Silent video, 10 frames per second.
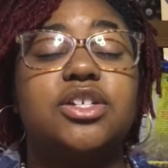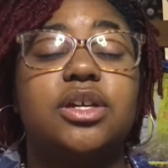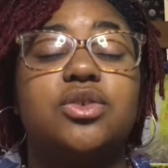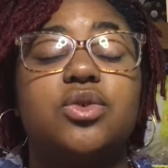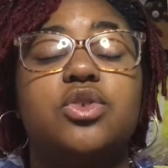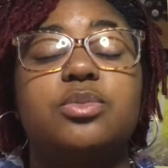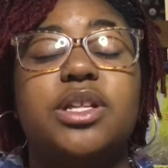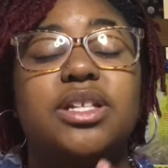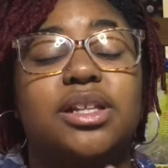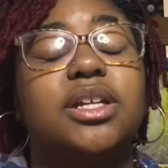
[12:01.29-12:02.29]
She introduced
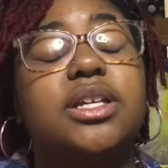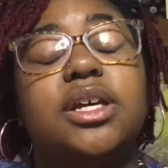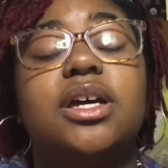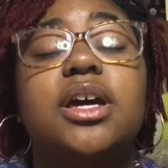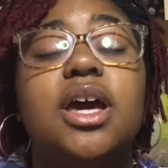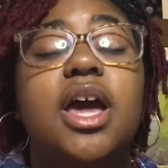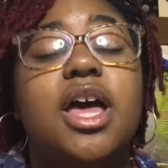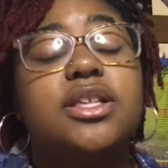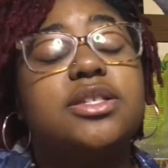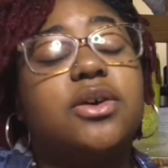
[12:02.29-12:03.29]
me to Linda.
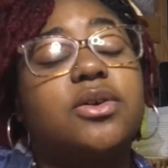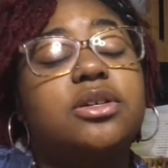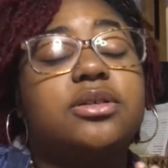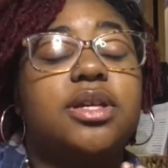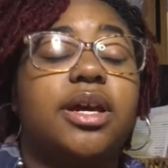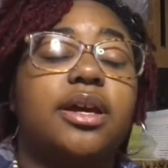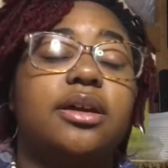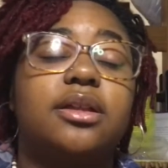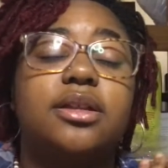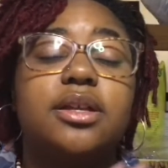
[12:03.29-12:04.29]
And so
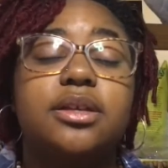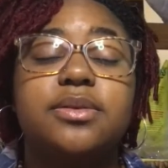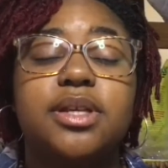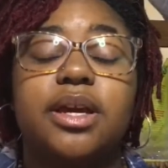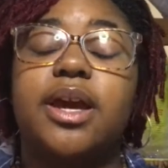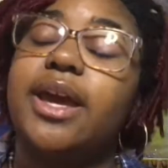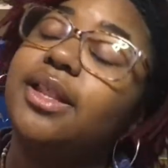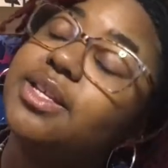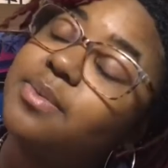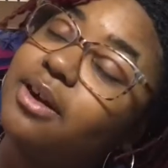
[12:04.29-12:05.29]
Linda was like, hey,
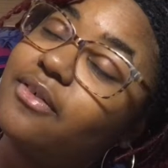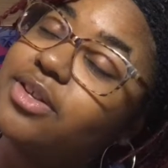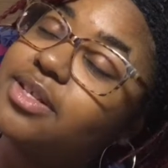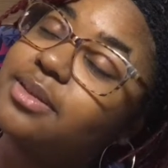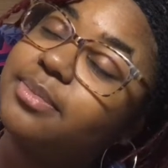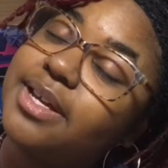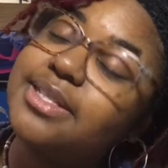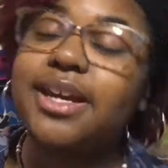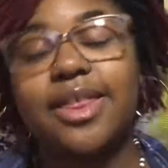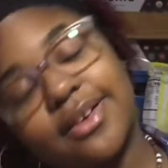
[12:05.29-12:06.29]
let's walk over to the
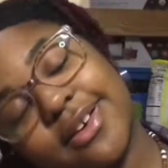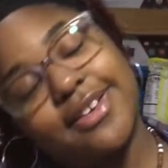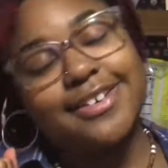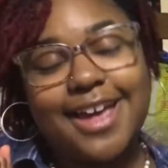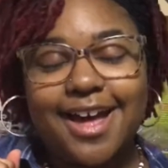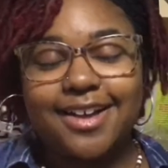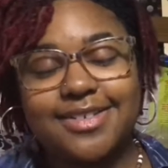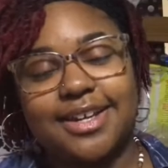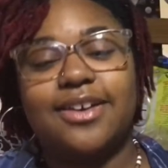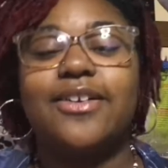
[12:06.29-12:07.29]
place together. Yeah, I
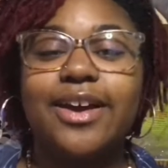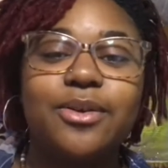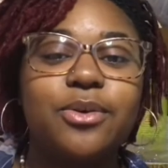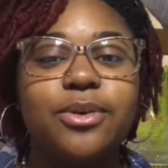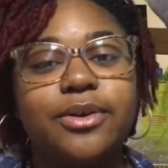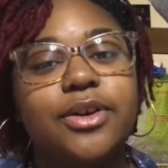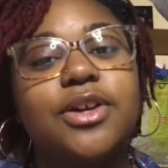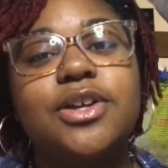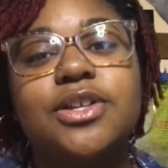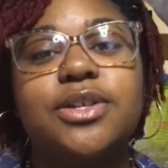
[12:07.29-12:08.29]
was like, okay, cool.
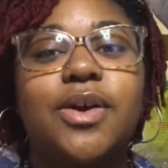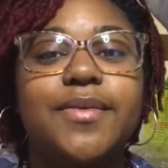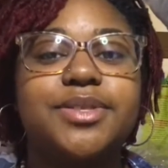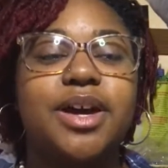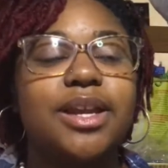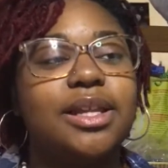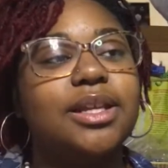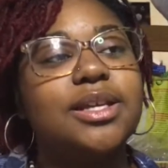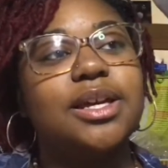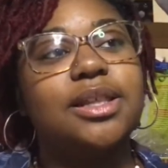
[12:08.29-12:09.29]
So I was talking to
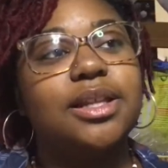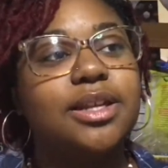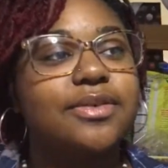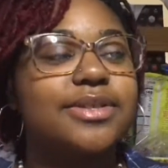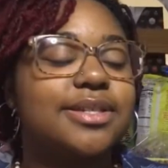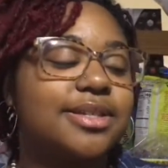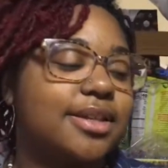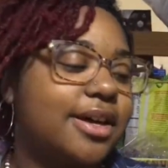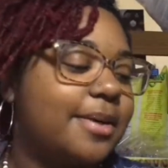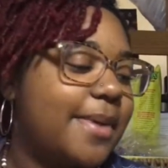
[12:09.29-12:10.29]
Linda, and Linda was
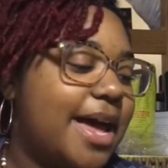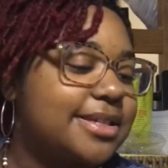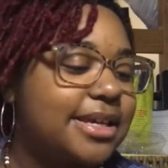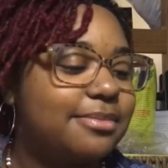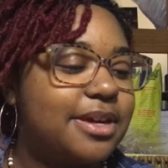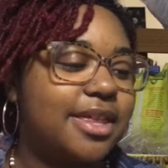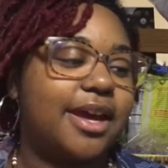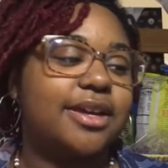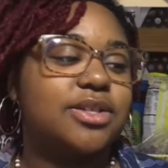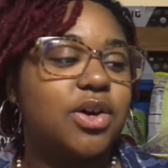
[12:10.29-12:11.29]
asking me,
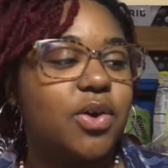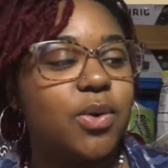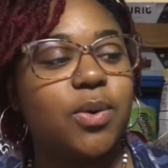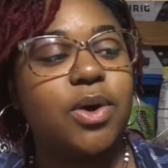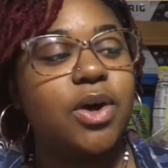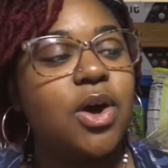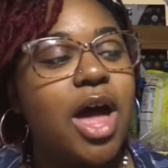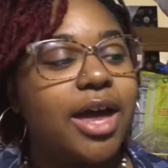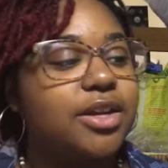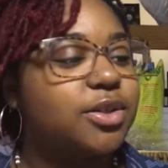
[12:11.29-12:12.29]
like, so
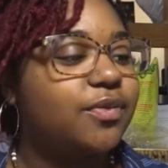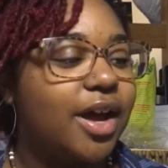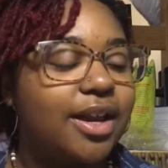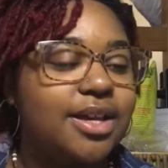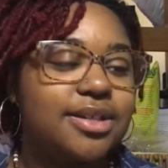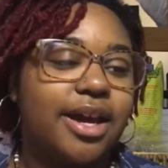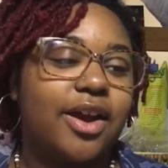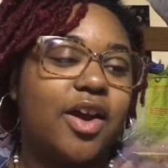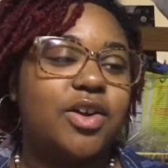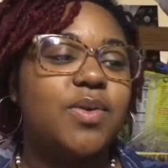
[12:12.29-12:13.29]
how did you find us?
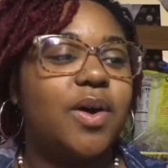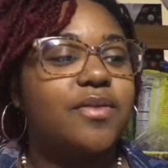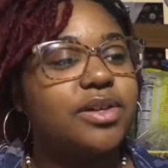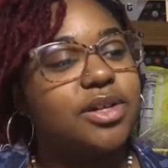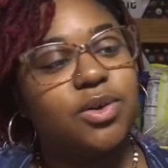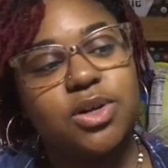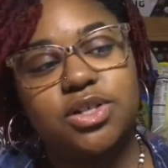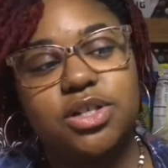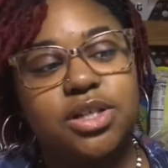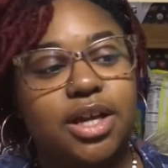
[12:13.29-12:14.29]
Like, are you already a
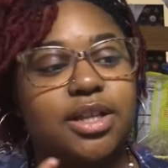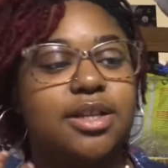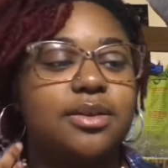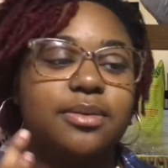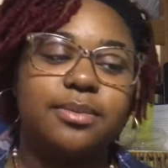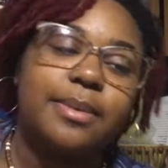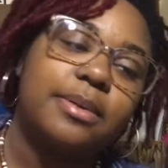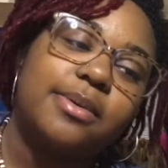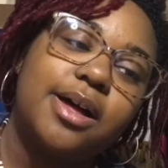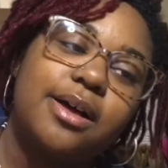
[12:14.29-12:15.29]
Christian? Like, blah,
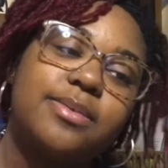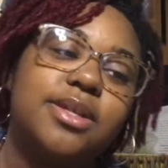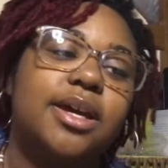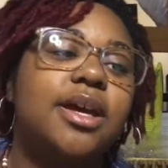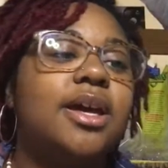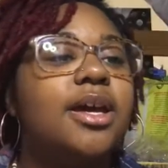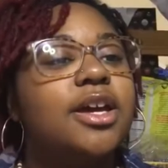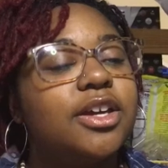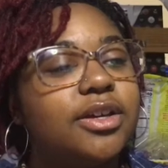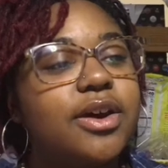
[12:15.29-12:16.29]
blah, blah. I was like,
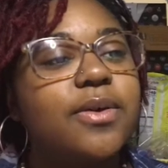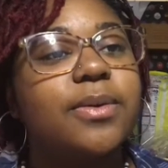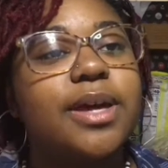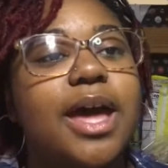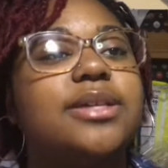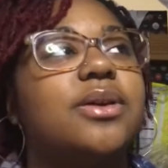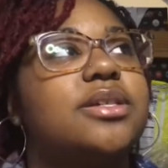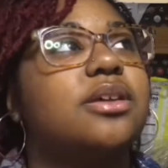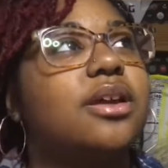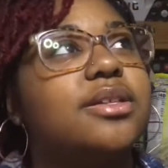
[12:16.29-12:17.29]
yeah. So I
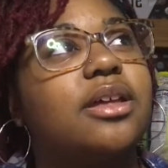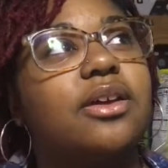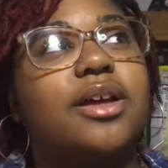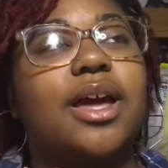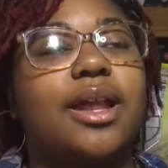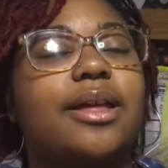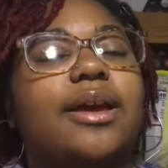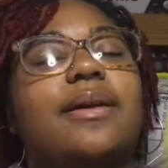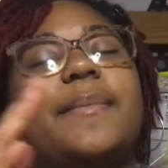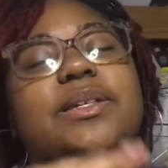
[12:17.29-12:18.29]
started telling her kind of
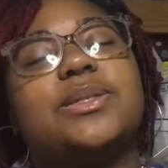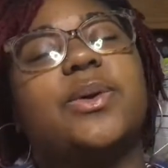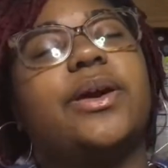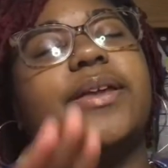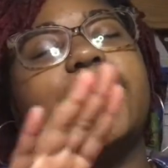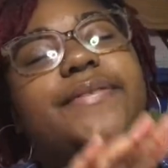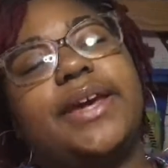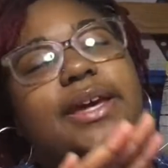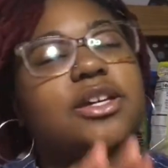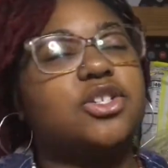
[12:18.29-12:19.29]
like my story in a
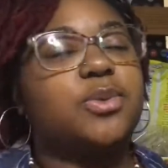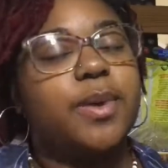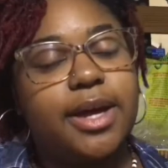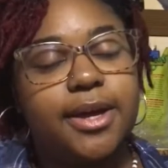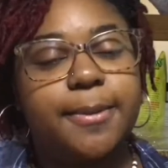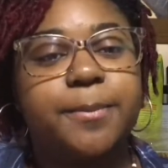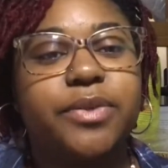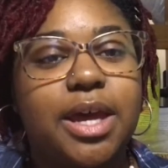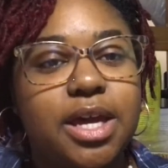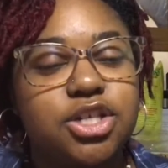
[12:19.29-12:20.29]
vague-ish way.
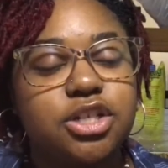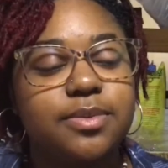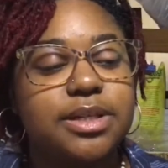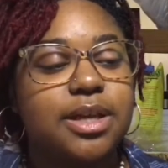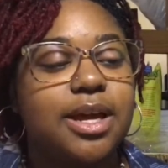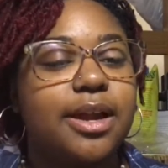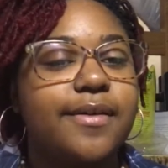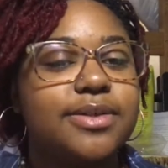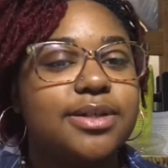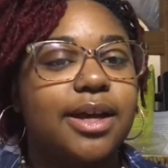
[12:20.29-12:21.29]
And
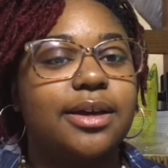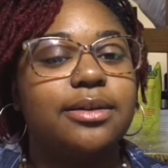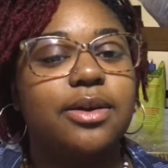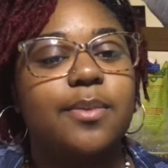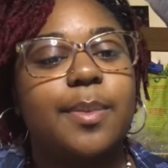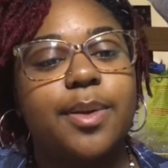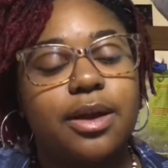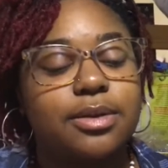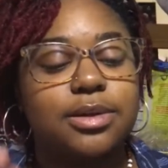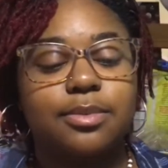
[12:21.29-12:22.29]
I was like, my
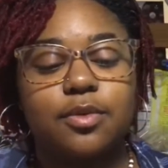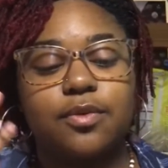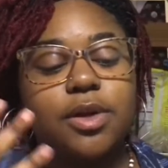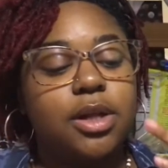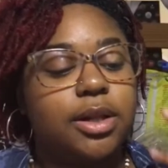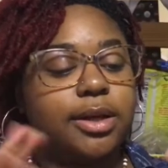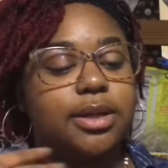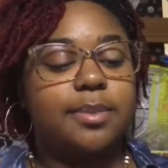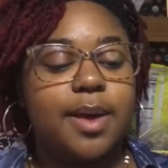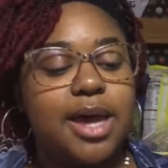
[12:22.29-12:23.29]
parents are both, like,
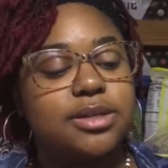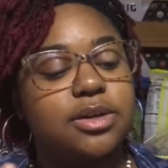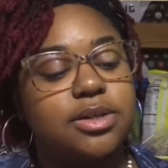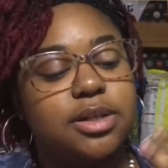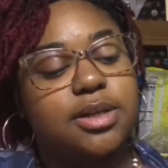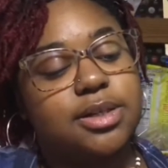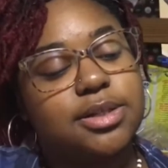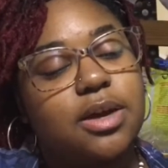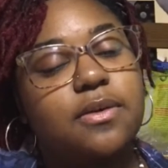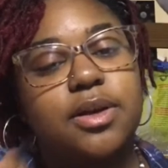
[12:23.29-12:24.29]
they pastors and et
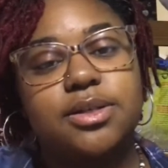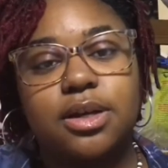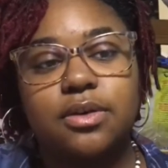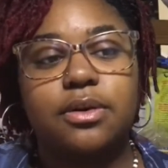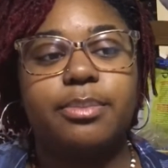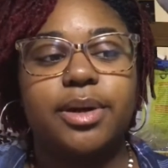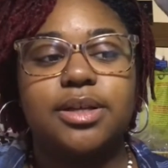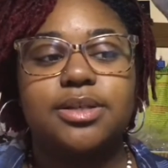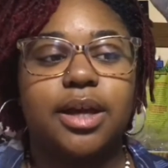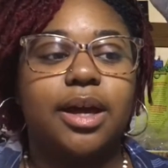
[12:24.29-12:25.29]
cetera, but
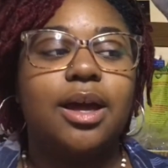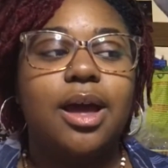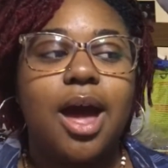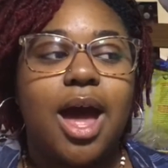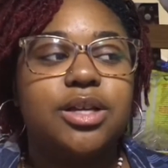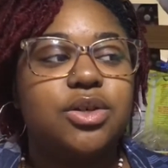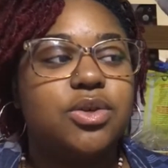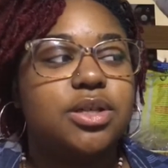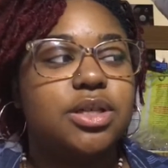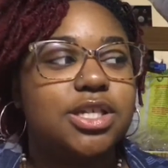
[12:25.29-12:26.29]
it's like, I
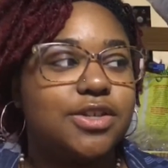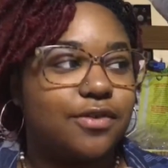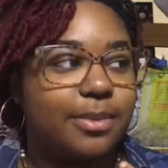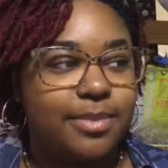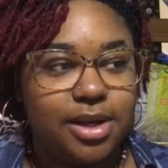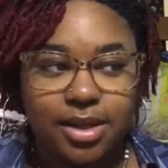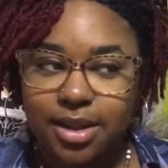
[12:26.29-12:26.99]
chose this for me.